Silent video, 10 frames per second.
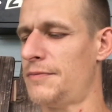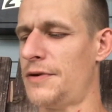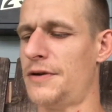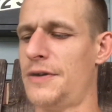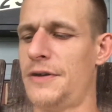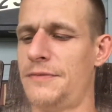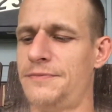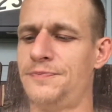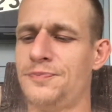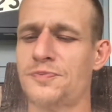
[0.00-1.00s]
But, uh,
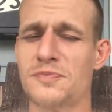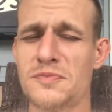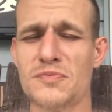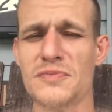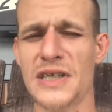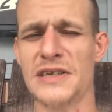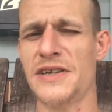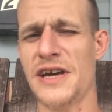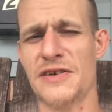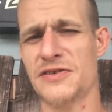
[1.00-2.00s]

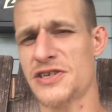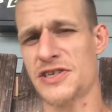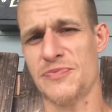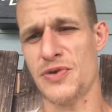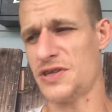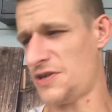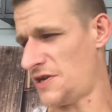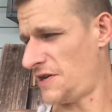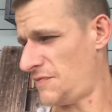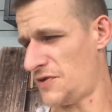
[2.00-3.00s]
yeah, it was just a busy
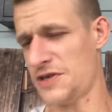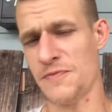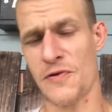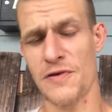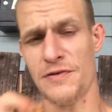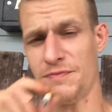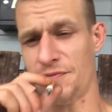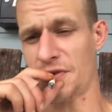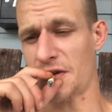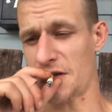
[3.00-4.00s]
night and busy morning,
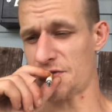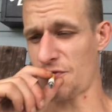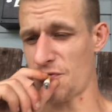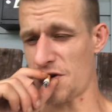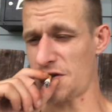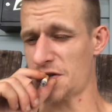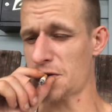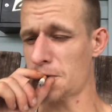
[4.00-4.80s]
as always.